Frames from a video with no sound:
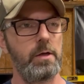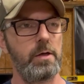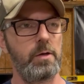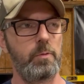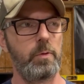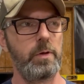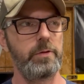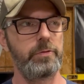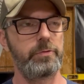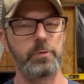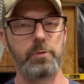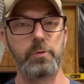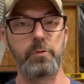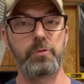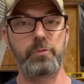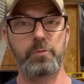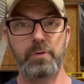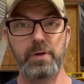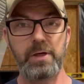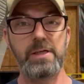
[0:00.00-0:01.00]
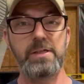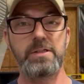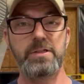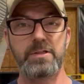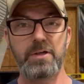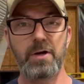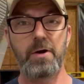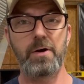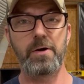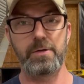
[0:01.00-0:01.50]
Went through 3
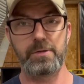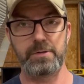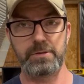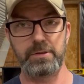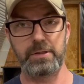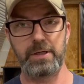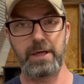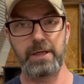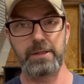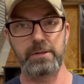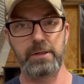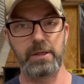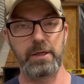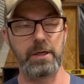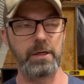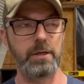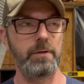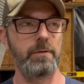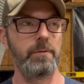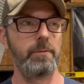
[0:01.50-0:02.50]
starters on that thing.